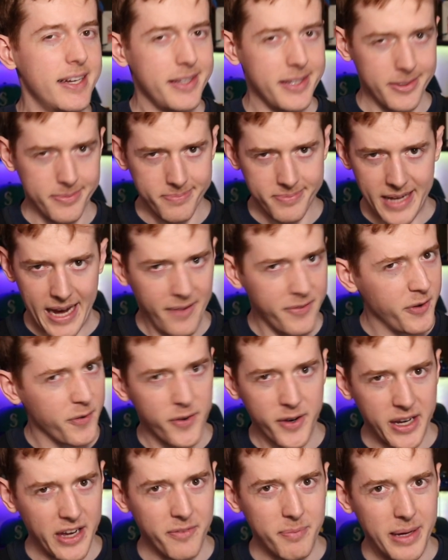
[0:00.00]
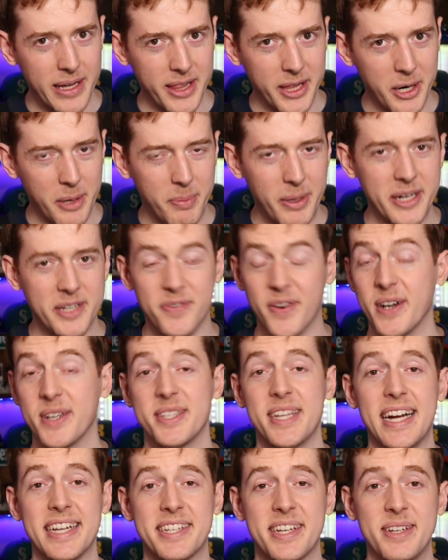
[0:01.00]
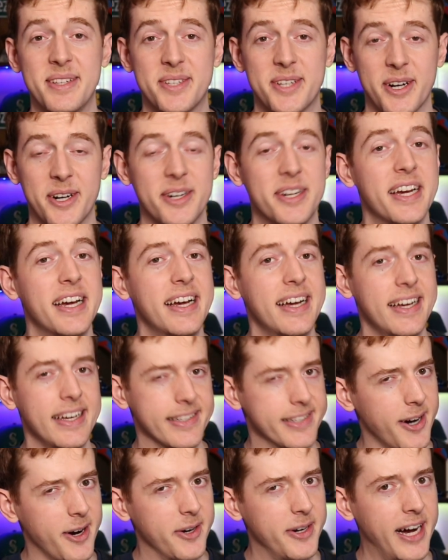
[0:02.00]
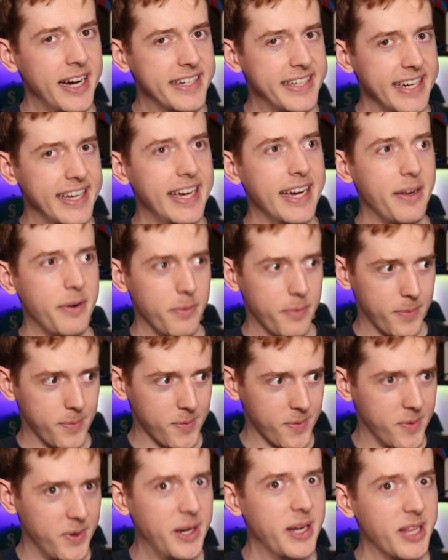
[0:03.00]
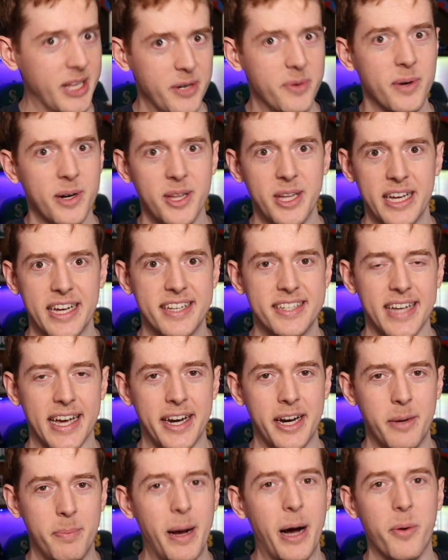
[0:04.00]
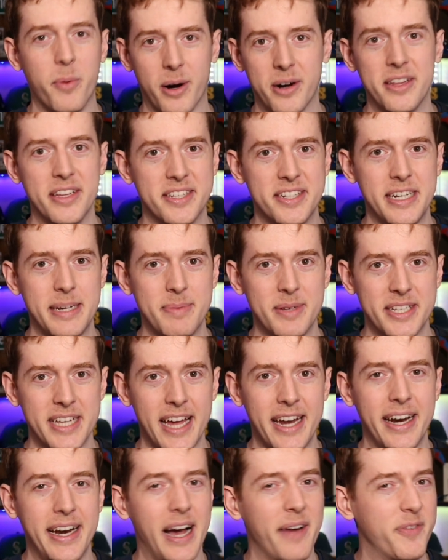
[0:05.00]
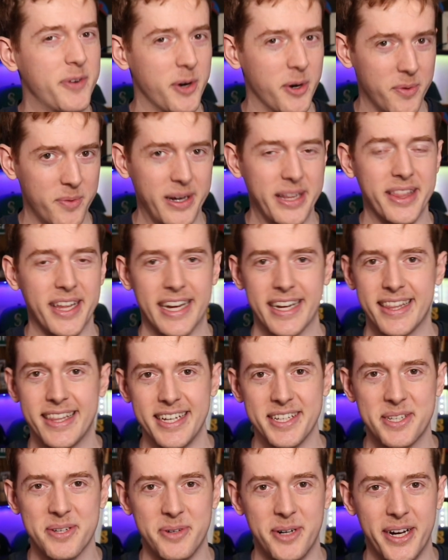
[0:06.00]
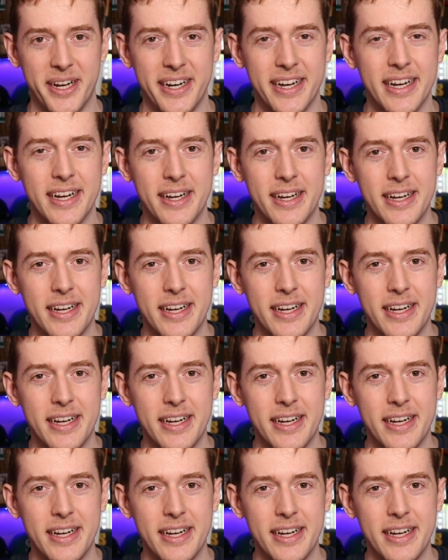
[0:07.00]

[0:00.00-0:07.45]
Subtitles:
You'll have to forgive me a little bit as far as that's concerned. It's hard not to get really, really excited about where this team is headed after a win like this one.